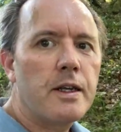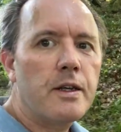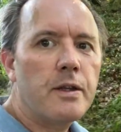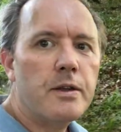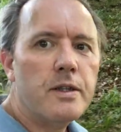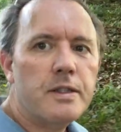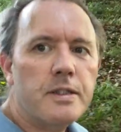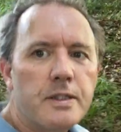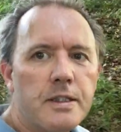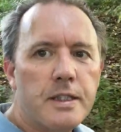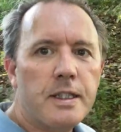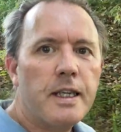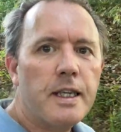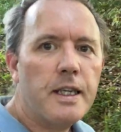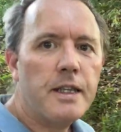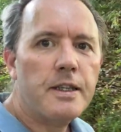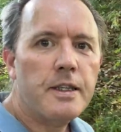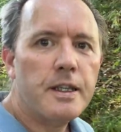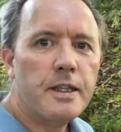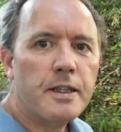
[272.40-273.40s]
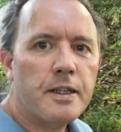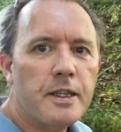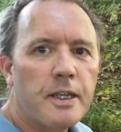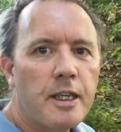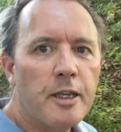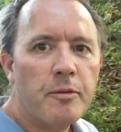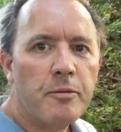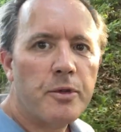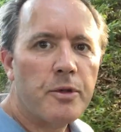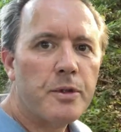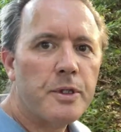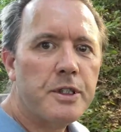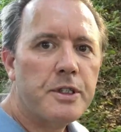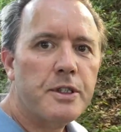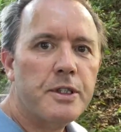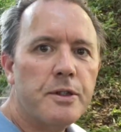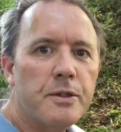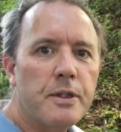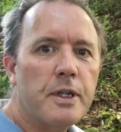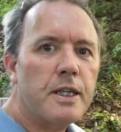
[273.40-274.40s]
you can see that the gimbal is
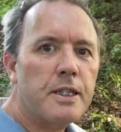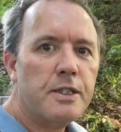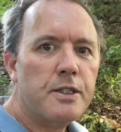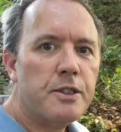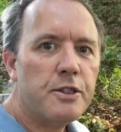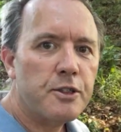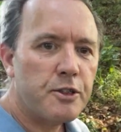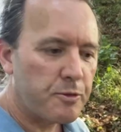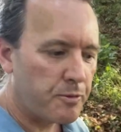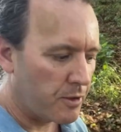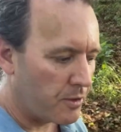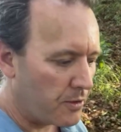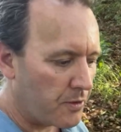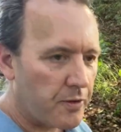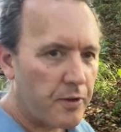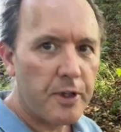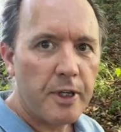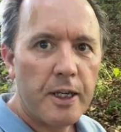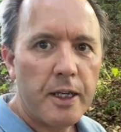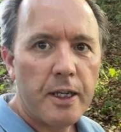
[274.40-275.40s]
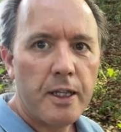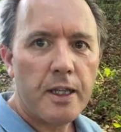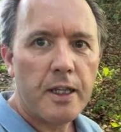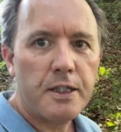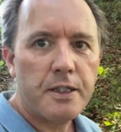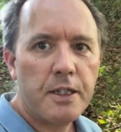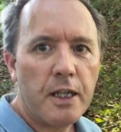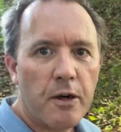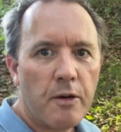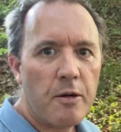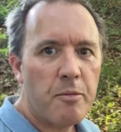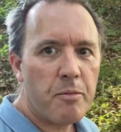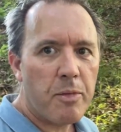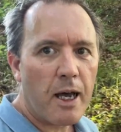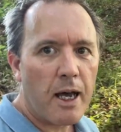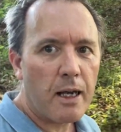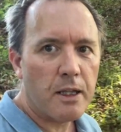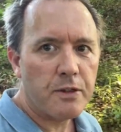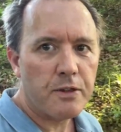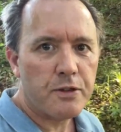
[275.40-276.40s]
still nice and smooth. There's no
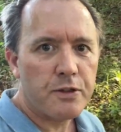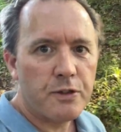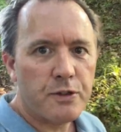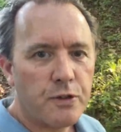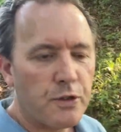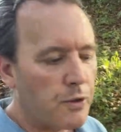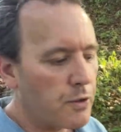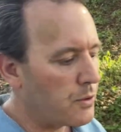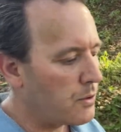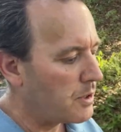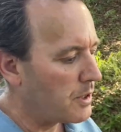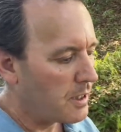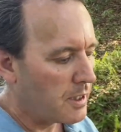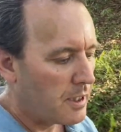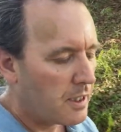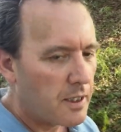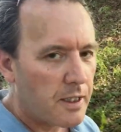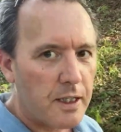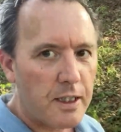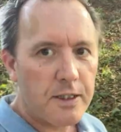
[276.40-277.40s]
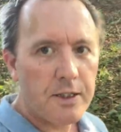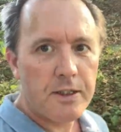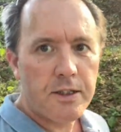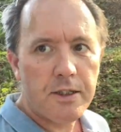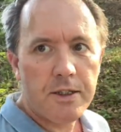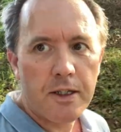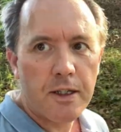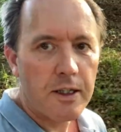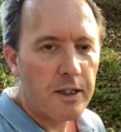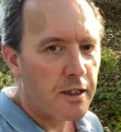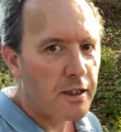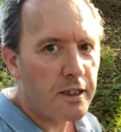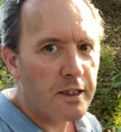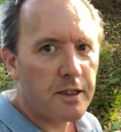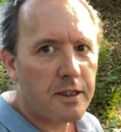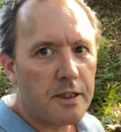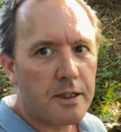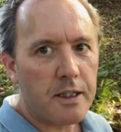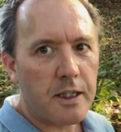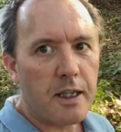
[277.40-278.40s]
imbalance at all. This
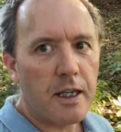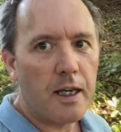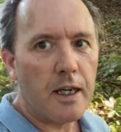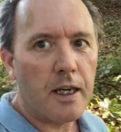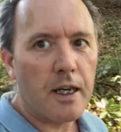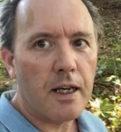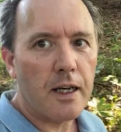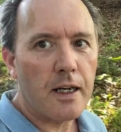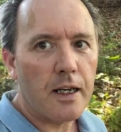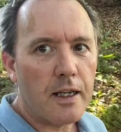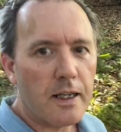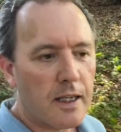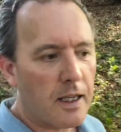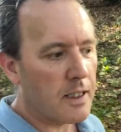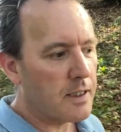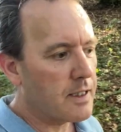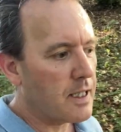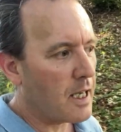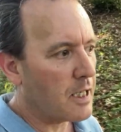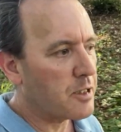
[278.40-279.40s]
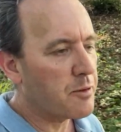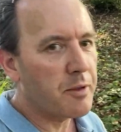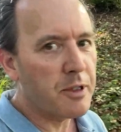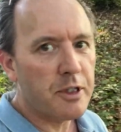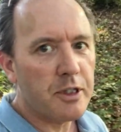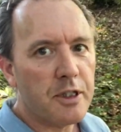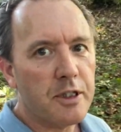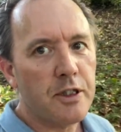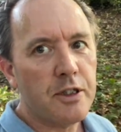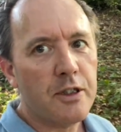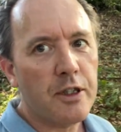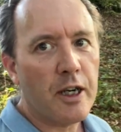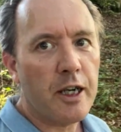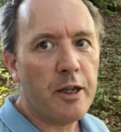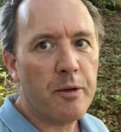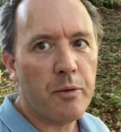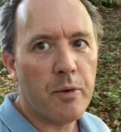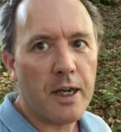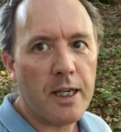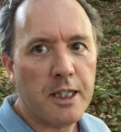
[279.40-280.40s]
attachment to the
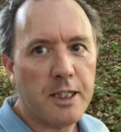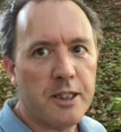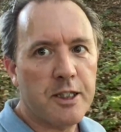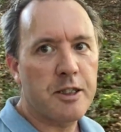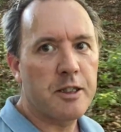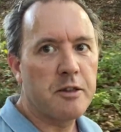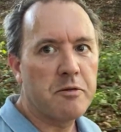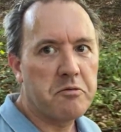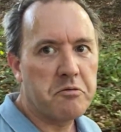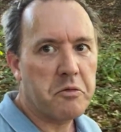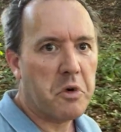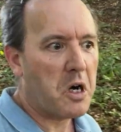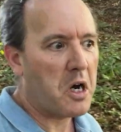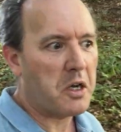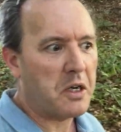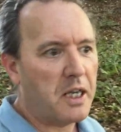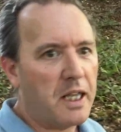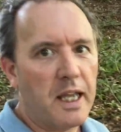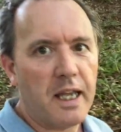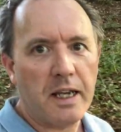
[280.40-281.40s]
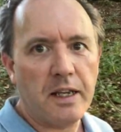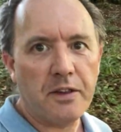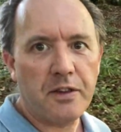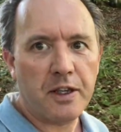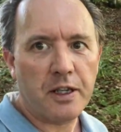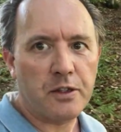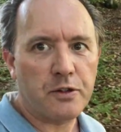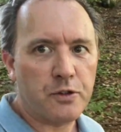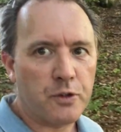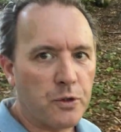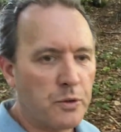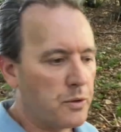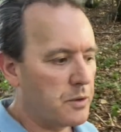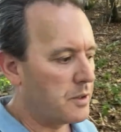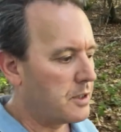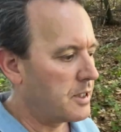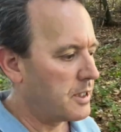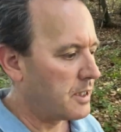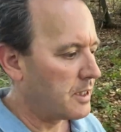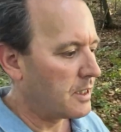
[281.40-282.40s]
side weighs hardly anything at all.
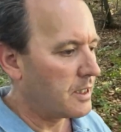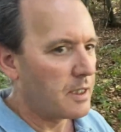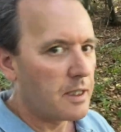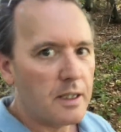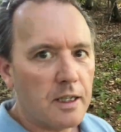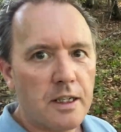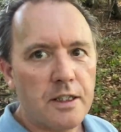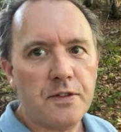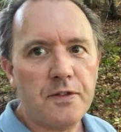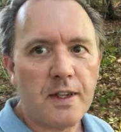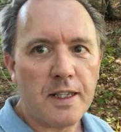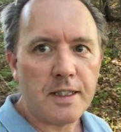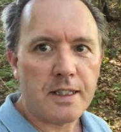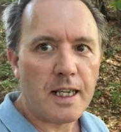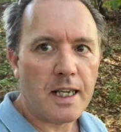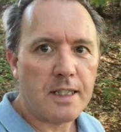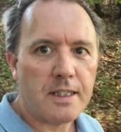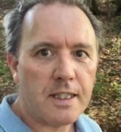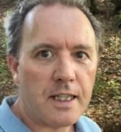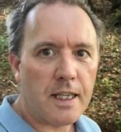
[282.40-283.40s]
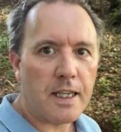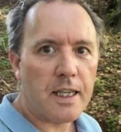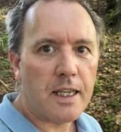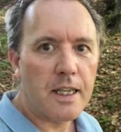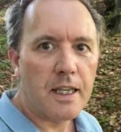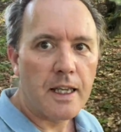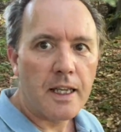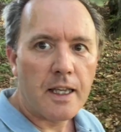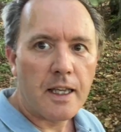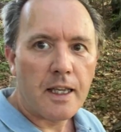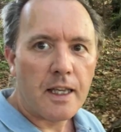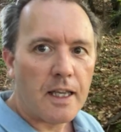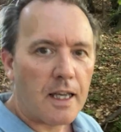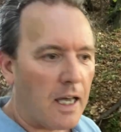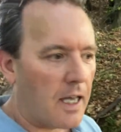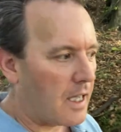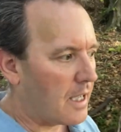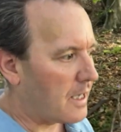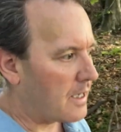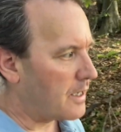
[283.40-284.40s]
It's fantastic.
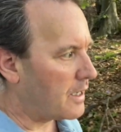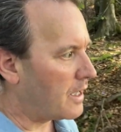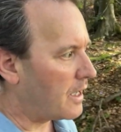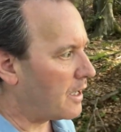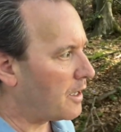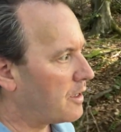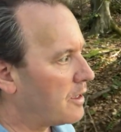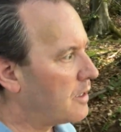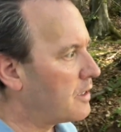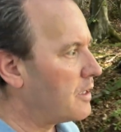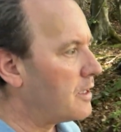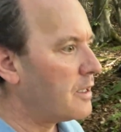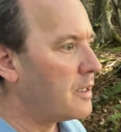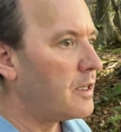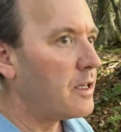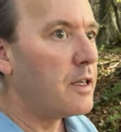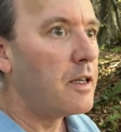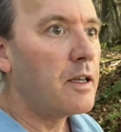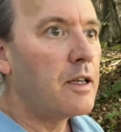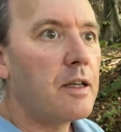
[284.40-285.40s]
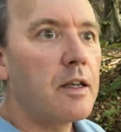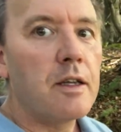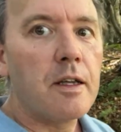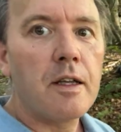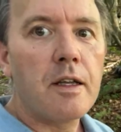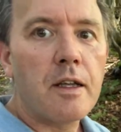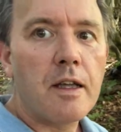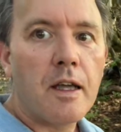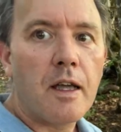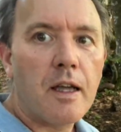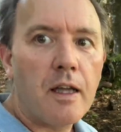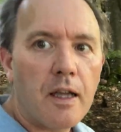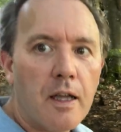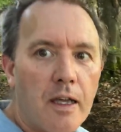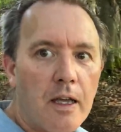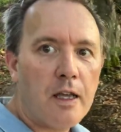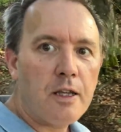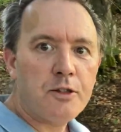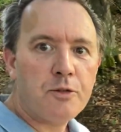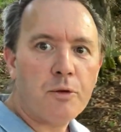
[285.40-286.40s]
And
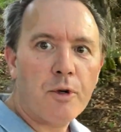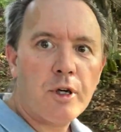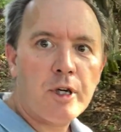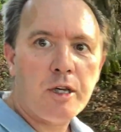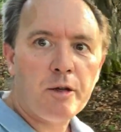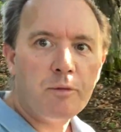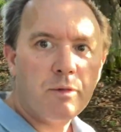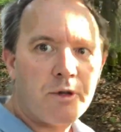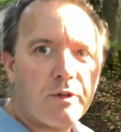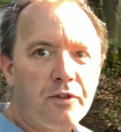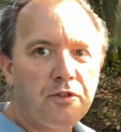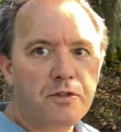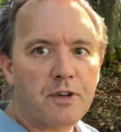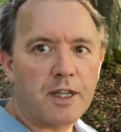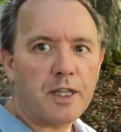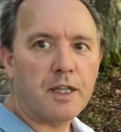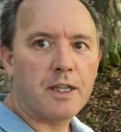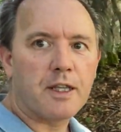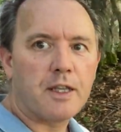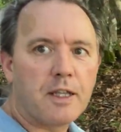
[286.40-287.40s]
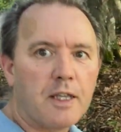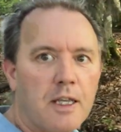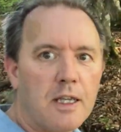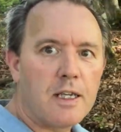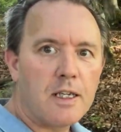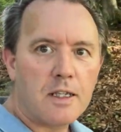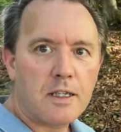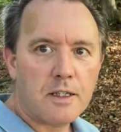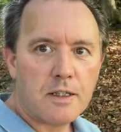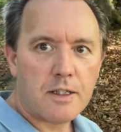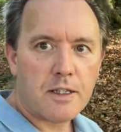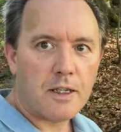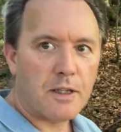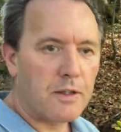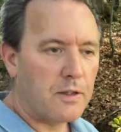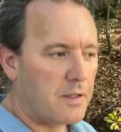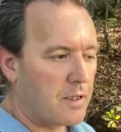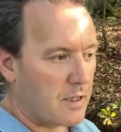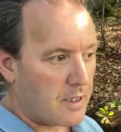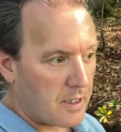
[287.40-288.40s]
it's working beautifully. So